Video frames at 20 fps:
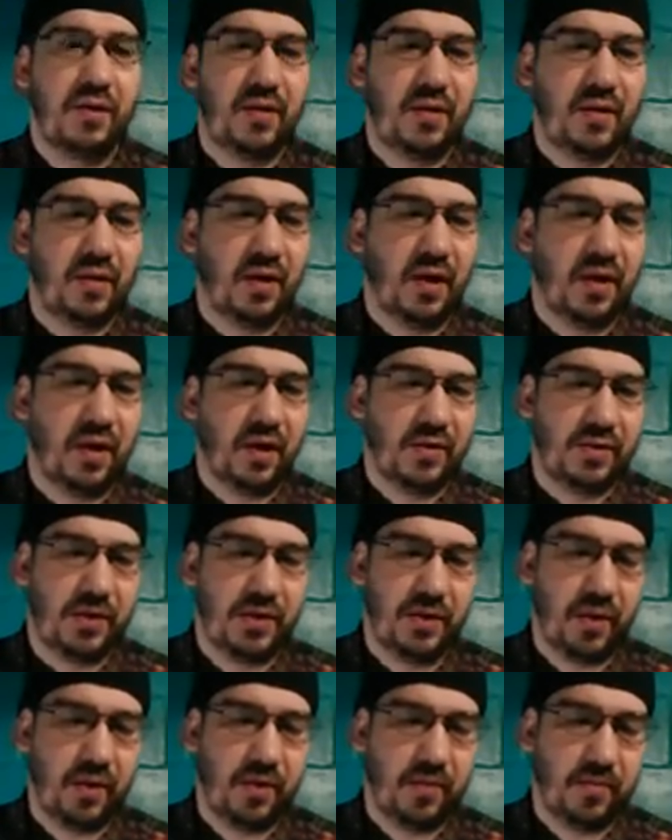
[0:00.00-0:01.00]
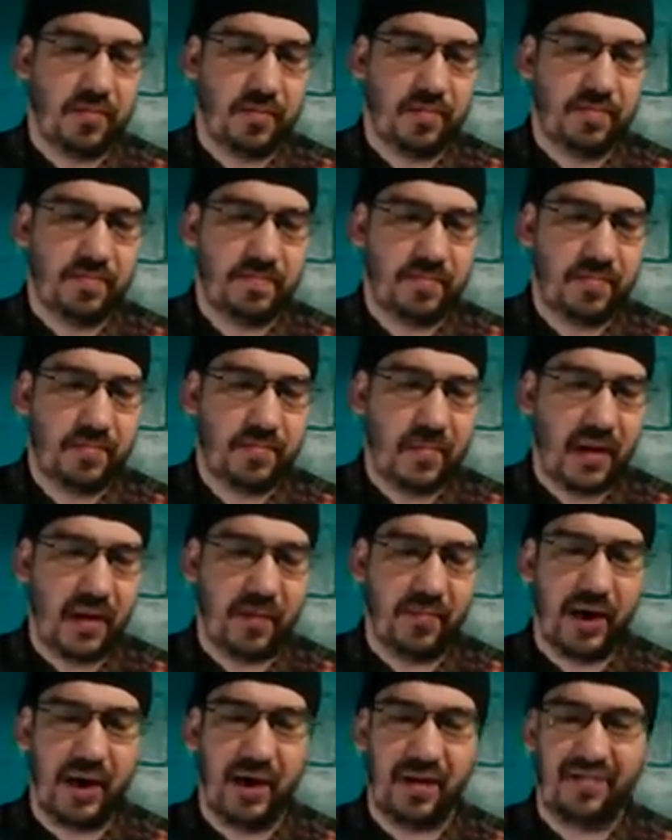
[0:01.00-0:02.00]
And so
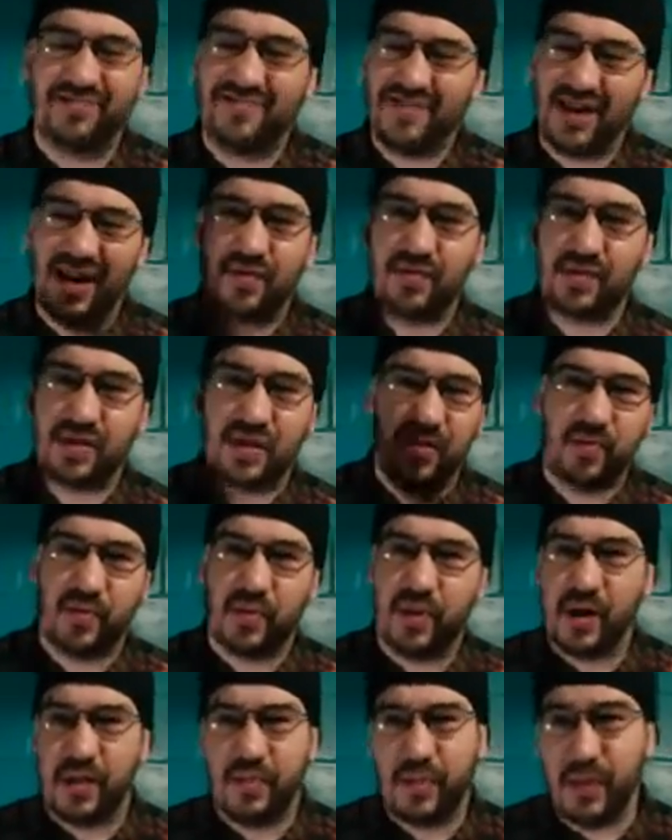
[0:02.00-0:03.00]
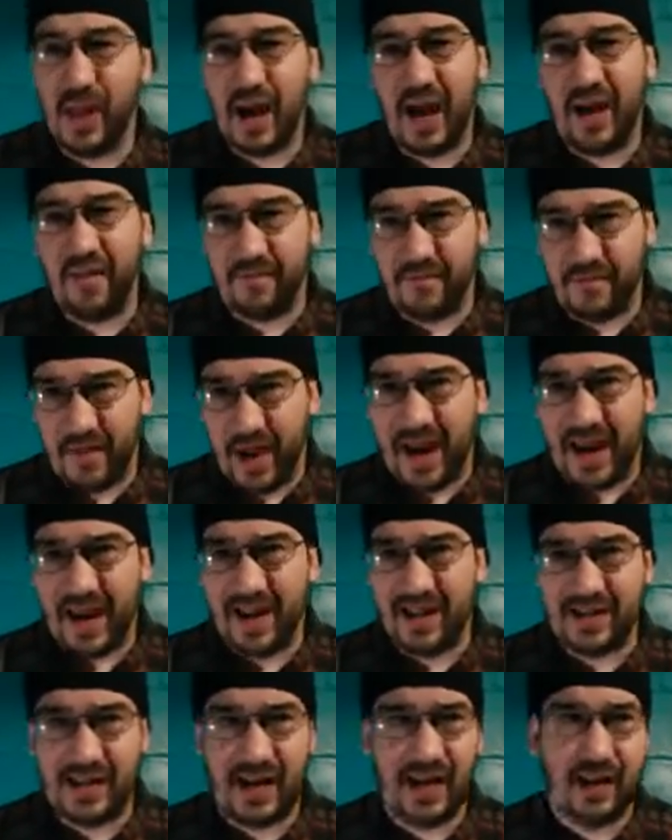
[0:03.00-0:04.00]
I was going to bring up a lot of
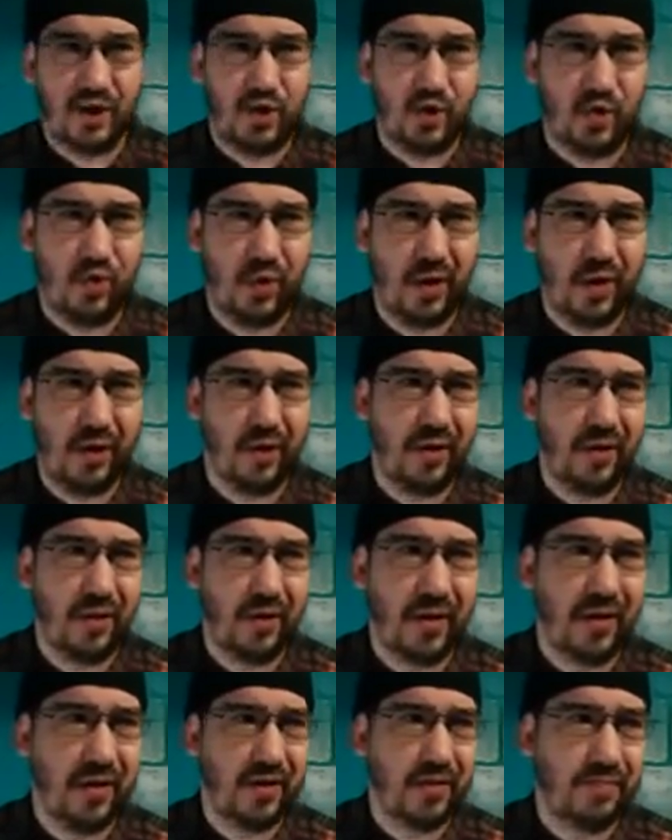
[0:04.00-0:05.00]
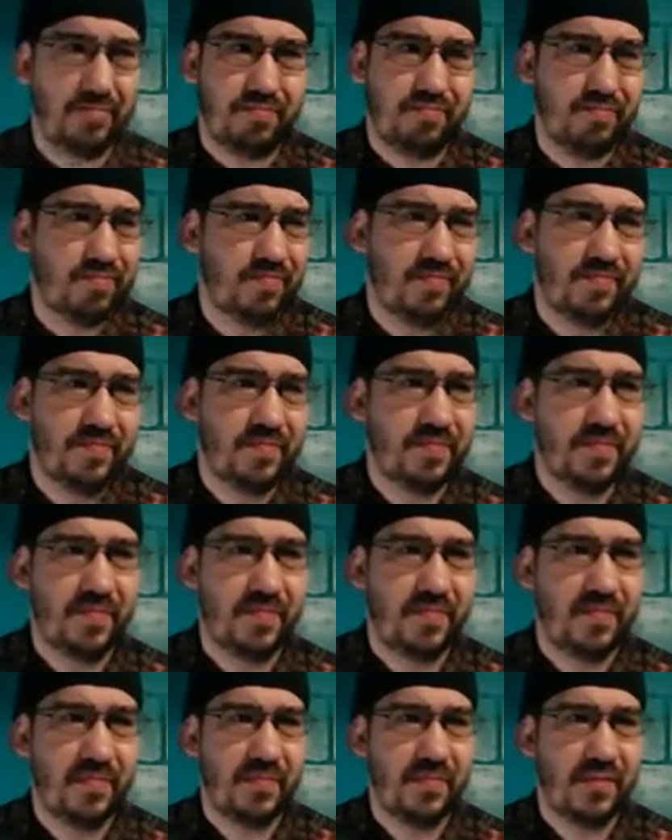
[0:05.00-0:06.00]
fans on Twitter
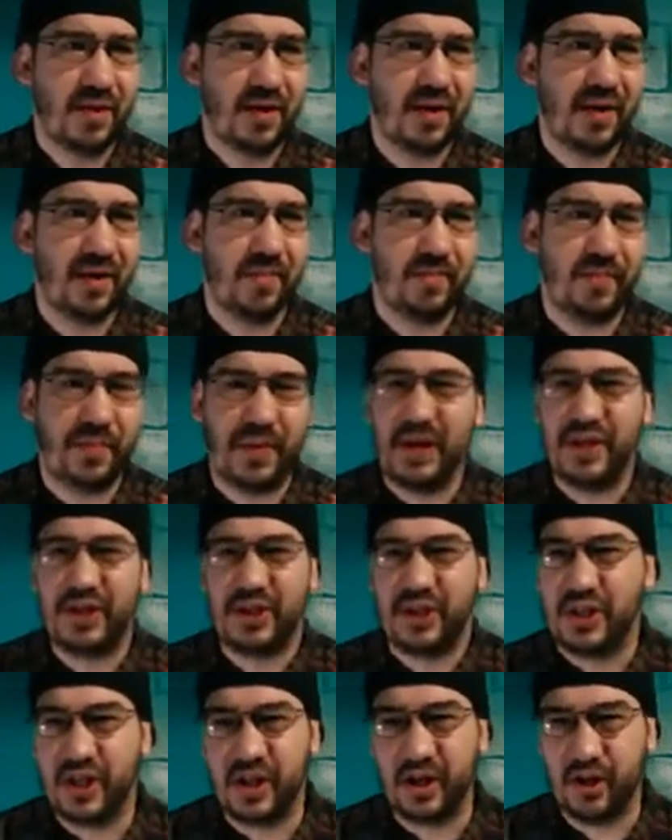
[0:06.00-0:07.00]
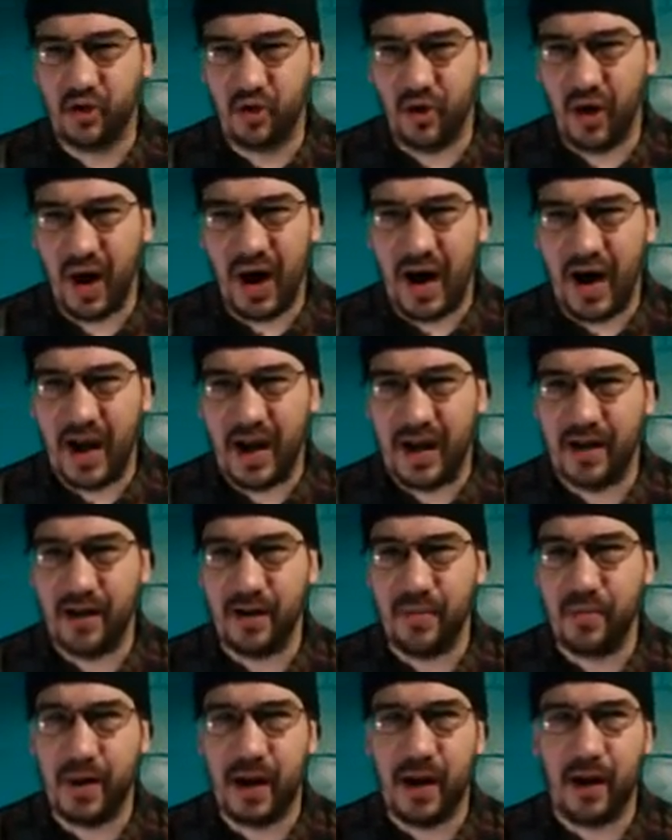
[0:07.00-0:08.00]
bitched and
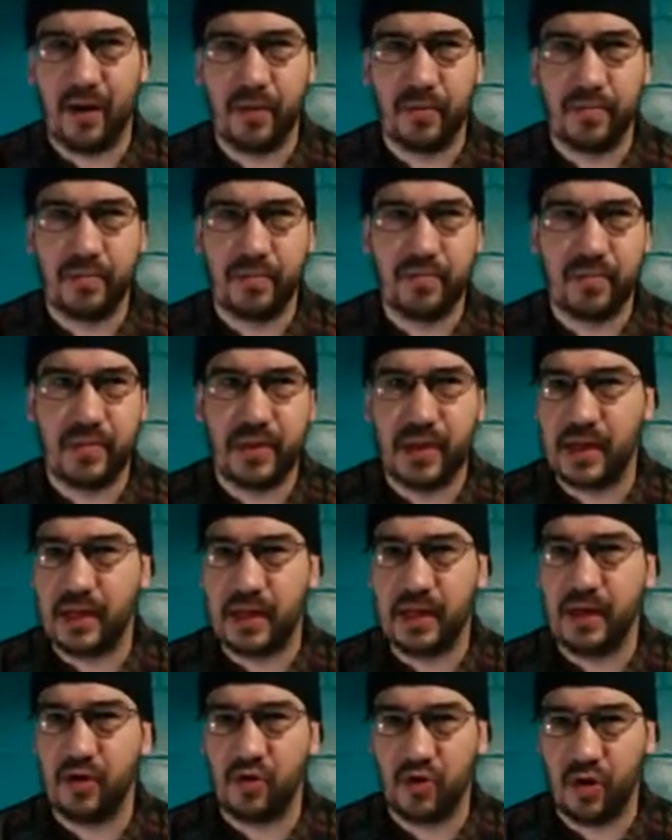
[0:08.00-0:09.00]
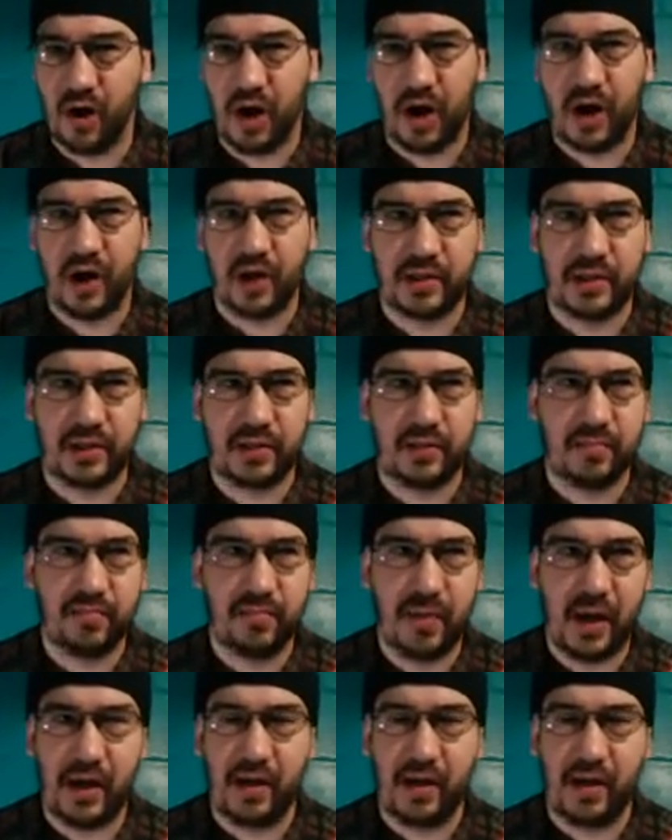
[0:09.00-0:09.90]
cried about Nikki Cross.